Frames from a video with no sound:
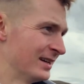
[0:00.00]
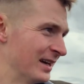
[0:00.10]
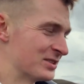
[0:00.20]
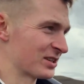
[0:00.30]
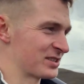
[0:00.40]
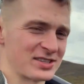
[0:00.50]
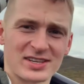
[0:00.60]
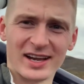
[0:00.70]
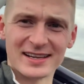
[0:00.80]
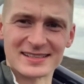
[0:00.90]
just the
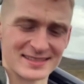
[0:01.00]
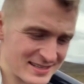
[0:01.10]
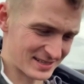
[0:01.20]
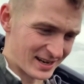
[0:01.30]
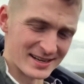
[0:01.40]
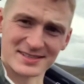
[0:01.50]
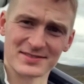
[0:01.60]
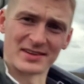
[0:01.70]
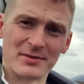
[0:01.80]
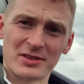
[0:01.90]
size of
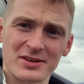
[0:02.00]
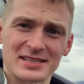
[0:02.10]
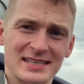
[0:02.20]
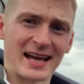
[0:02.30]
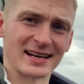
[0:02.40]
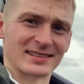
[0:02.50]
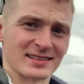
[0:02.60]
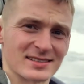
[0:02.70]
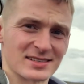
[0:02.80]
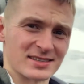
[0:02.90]
some of those stags is
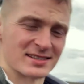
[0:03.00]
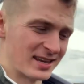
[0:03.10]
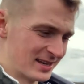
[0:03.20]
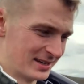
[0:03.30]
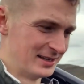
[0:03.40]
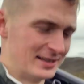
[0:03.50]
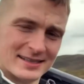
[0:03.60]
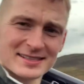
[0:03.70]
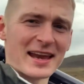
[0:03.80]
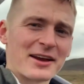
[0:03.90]
just
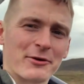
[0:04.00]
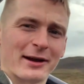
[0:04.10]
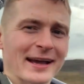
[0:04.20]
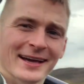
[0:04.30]
staggering.